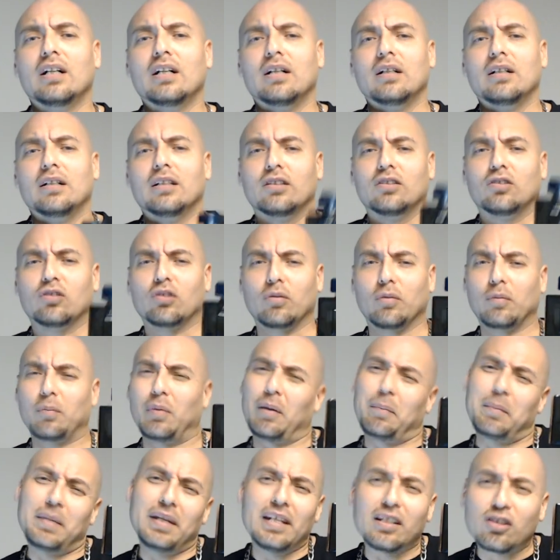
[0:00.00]
So, but I mean,
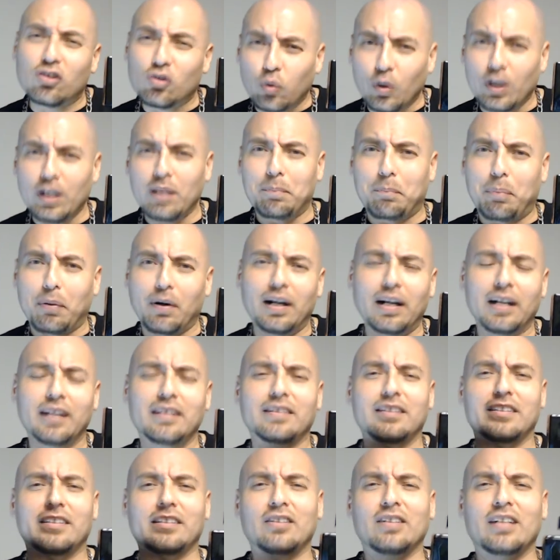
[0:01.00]
it's $20.
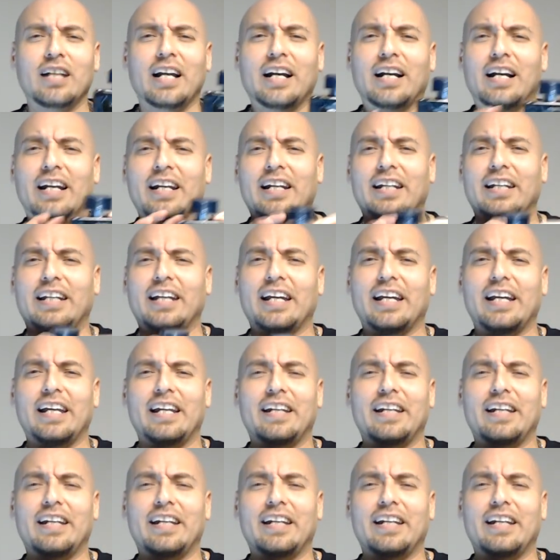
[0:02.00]
You're not gonna get